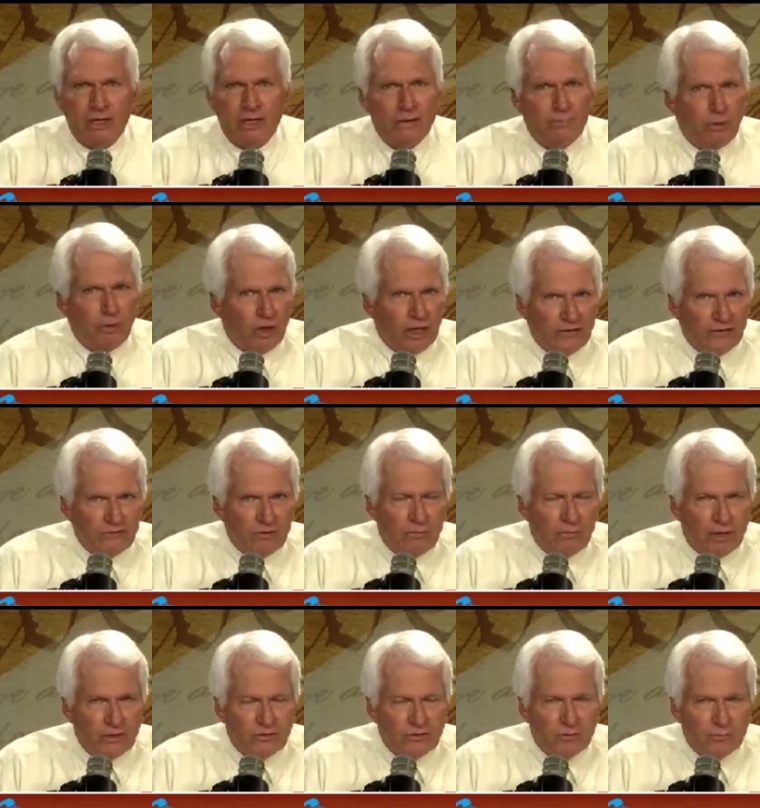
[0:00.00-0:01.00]
He believes what
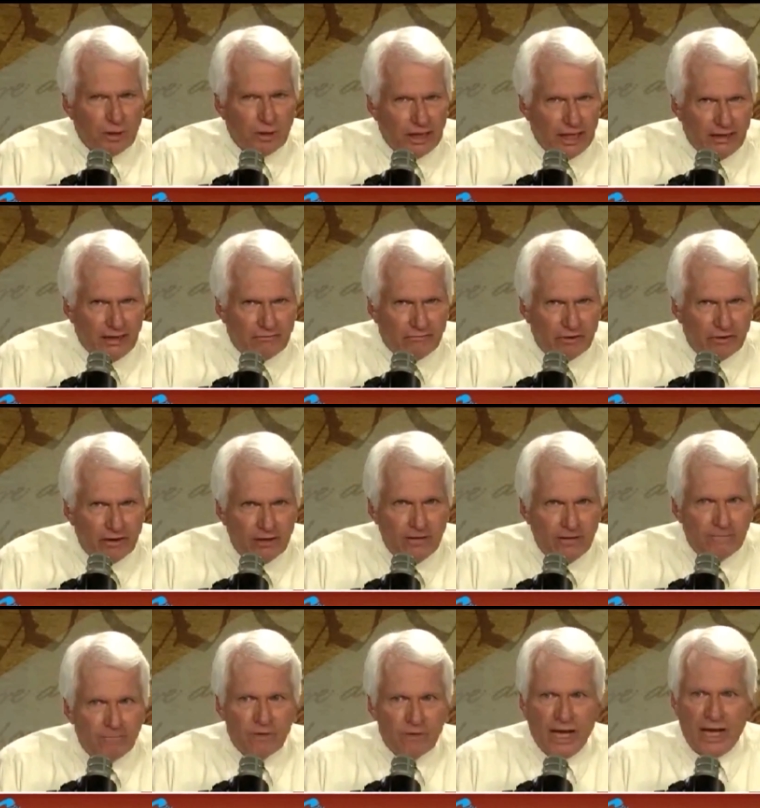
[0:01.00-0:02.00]
Muslims believe.
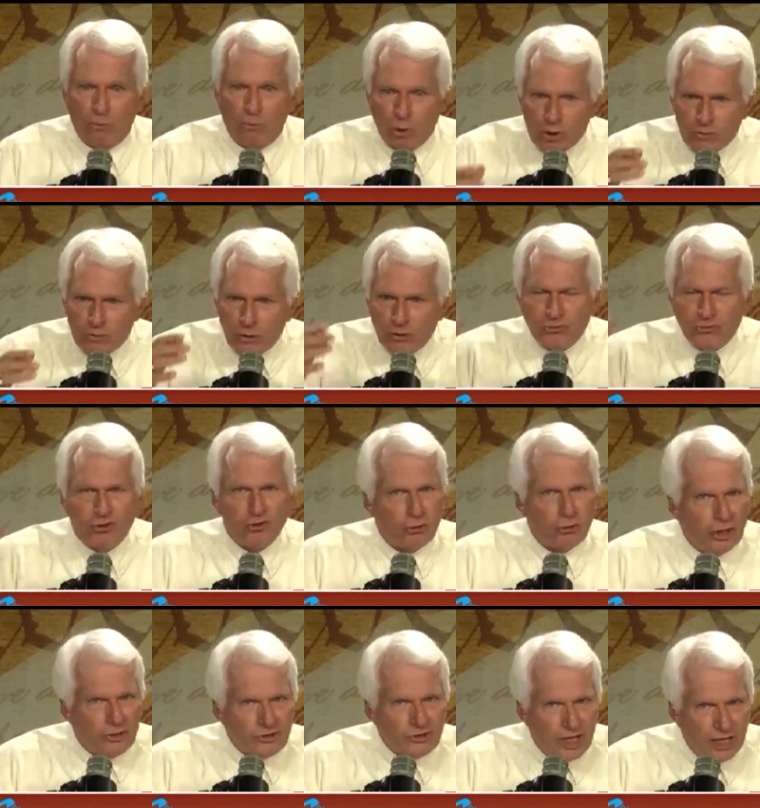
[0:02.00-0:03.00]
And we're supposed to trust